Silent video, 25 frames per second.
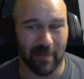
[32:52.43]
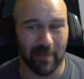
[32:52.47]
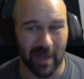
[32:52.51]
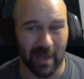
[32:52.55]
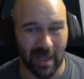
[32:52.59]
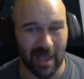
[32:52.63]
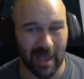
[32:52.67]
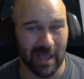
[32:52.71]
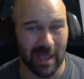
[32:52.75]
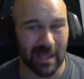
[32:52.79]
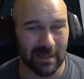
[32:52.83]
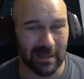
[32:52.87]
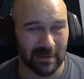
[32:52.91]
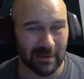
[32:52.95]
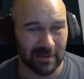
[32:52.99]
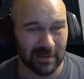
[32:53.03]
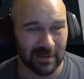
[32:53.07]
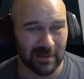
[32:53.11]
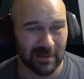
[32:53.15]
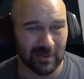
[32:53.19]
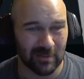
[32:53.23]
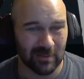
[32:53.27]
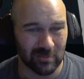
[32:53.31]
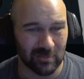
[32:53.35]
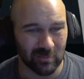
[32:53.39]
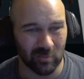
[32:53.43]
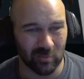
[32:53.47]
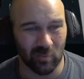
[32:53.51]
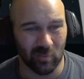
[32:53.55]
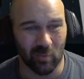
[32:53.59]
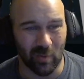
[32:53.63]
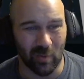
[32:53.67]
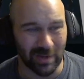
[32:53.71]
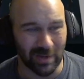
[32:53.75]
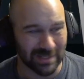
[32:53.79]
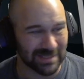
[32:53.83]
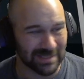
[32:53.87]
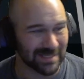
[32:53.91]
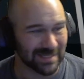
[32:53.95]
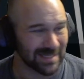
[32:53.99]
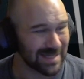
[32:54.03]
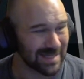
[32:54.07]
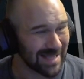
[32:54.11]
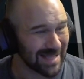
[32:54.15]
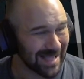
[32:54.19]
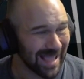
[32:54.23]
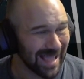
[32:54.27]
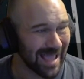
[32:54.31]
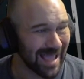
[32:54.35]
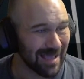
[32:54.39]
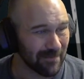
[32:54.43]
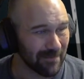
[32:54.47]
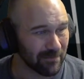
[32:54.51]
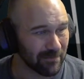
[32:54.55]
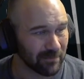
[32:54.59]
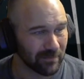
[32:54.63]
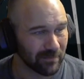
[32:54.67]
by what is in the game.